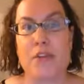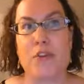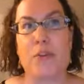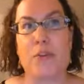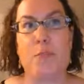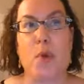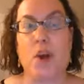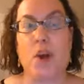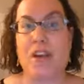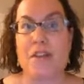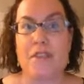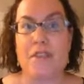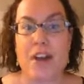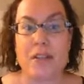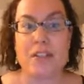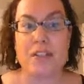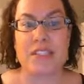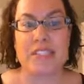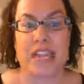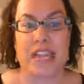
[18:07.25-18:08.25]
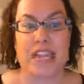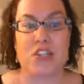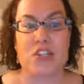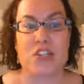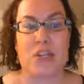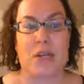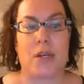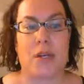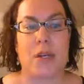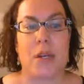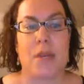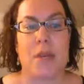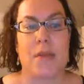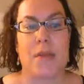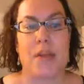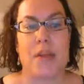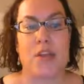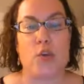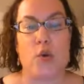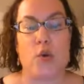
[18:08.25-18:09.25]
Third-party validation
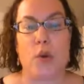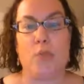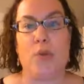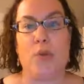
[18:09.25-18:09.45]
that you are